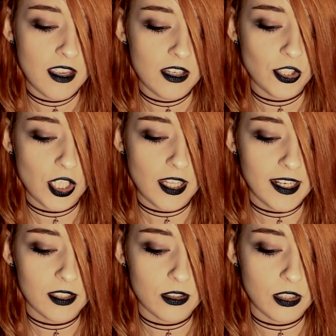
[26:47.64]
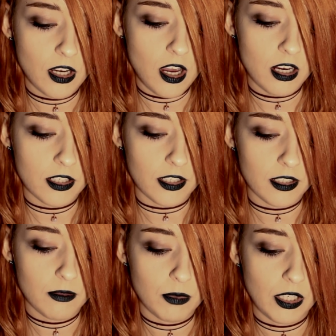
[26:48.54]
She likes to conquer,
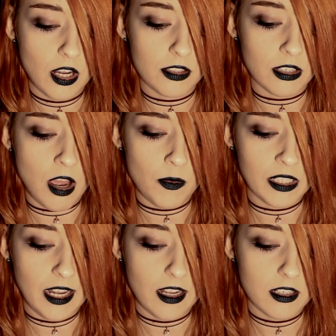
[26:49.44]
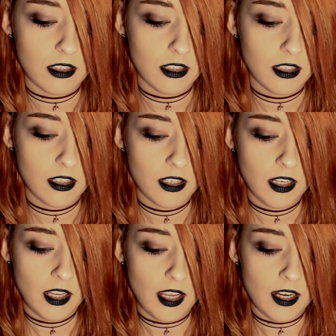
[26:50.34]
but not dominate.
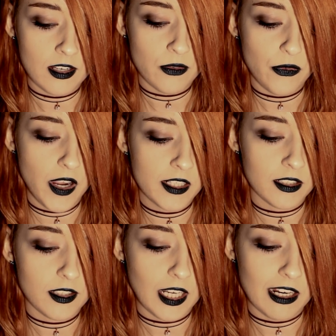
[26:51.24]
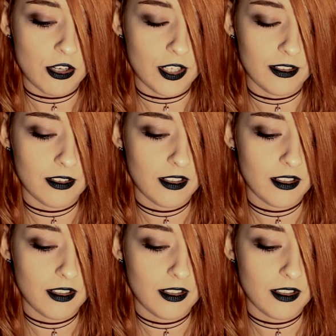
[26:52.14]
It is a fine distinction.